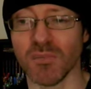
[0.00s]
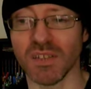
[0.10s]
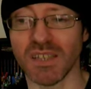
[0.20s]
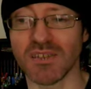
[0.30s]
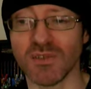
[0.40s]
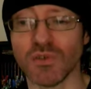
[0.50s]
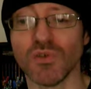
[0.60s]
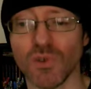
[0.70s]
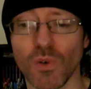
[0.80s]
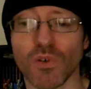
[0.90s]
But they still
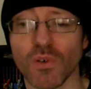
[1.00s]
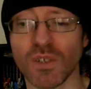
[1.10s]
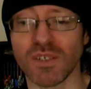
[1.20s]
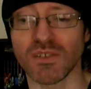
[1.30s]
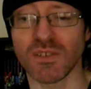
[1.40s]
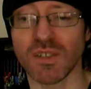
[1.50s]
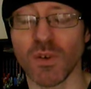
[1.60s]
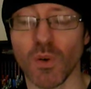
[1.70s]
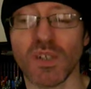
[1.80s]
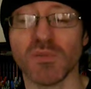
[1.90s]
draw an audience, so
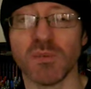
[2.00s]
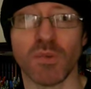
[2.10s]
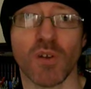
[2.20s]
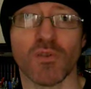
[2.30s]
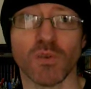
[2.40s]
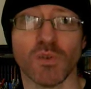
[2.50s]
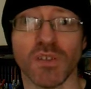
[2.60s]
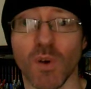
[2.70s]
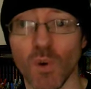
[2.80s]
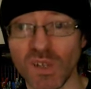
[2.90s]
they've always been profitable,
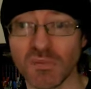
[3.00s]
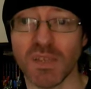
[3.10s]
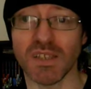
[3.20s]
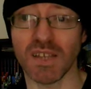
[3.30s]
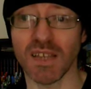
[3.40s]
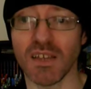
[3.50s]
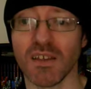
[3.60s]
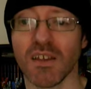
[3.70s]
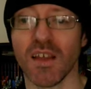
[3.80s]
they've always been there,